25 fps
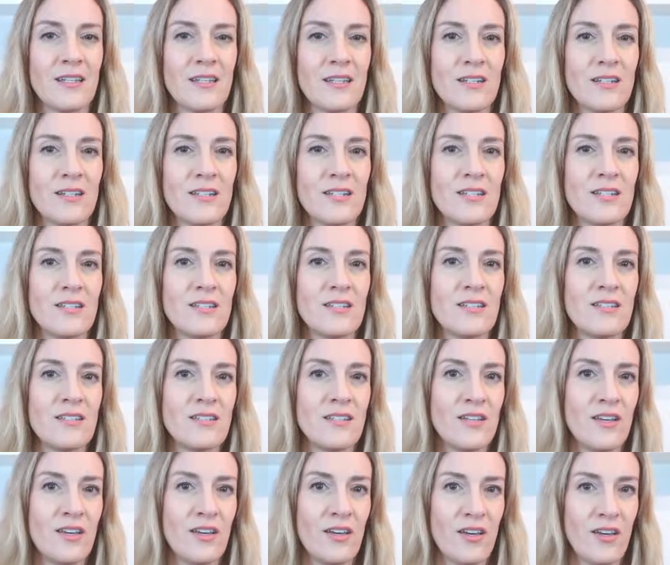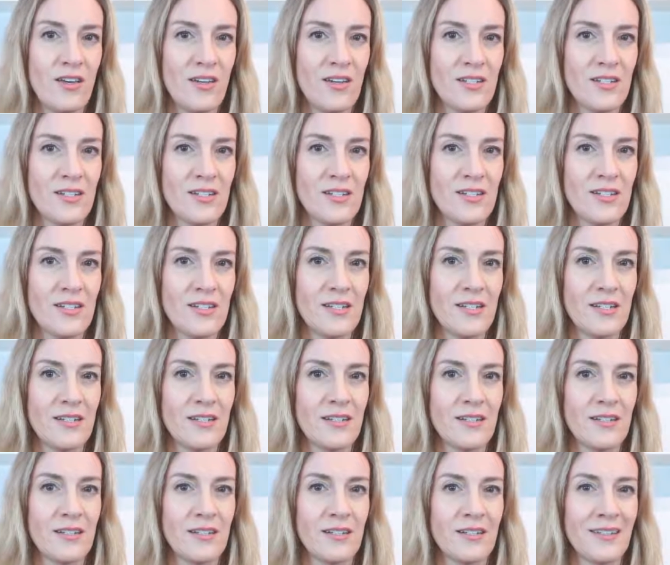dessert.
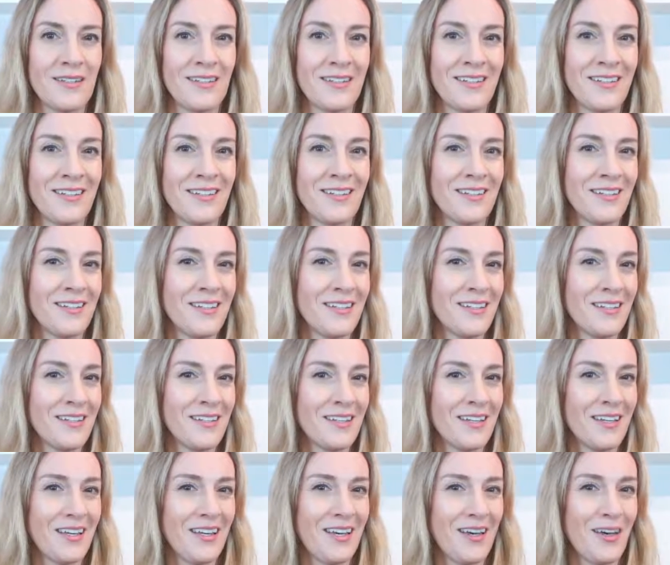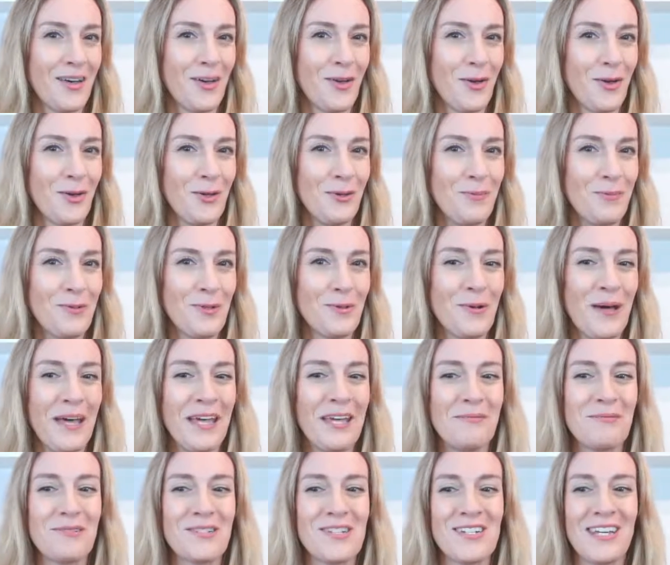I hope you were
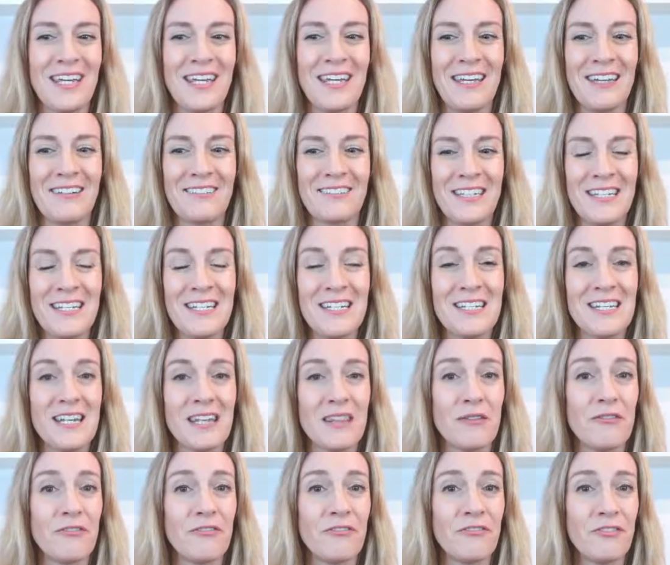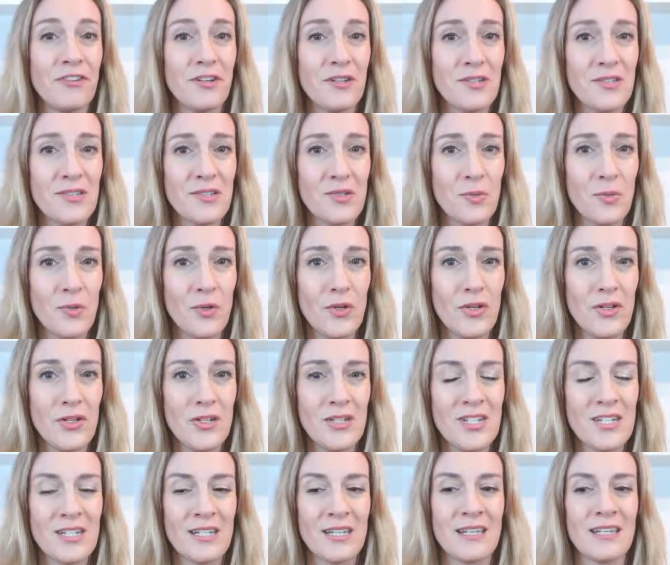able to hear it. In the first
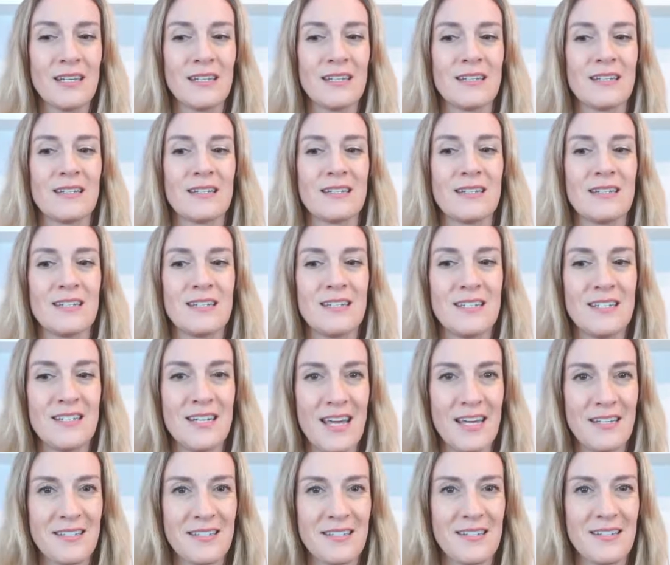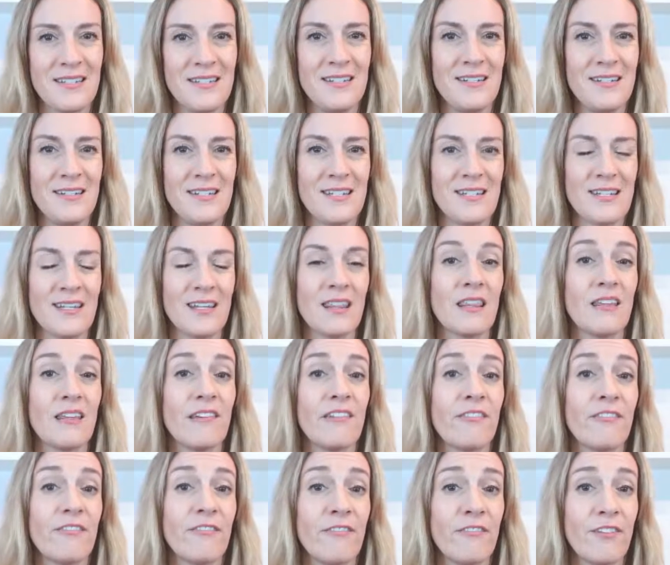word, desert, the
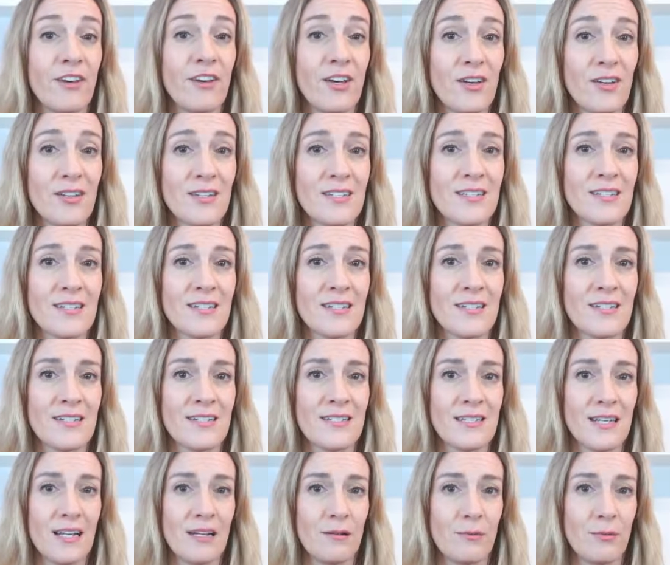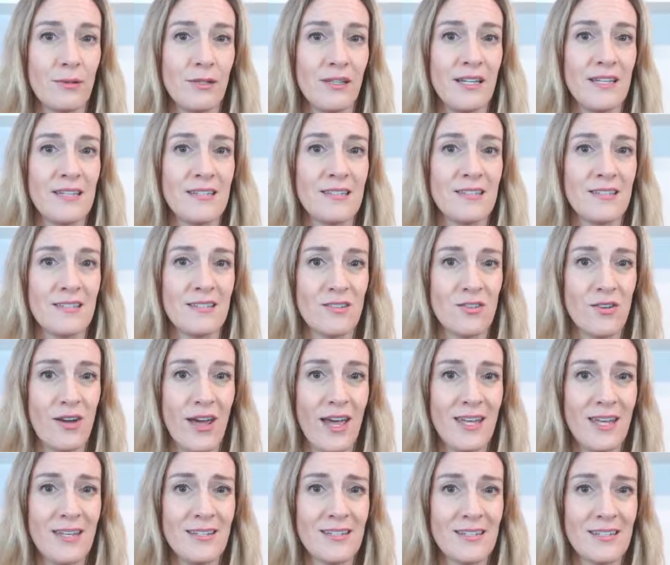first syllable is
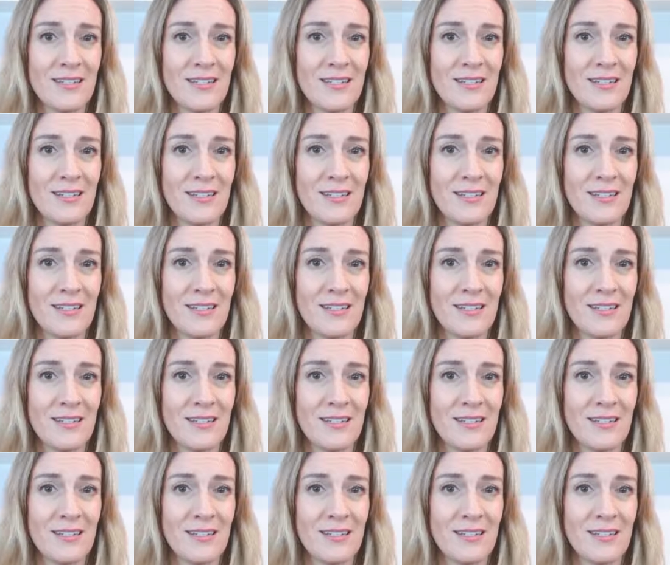stressed.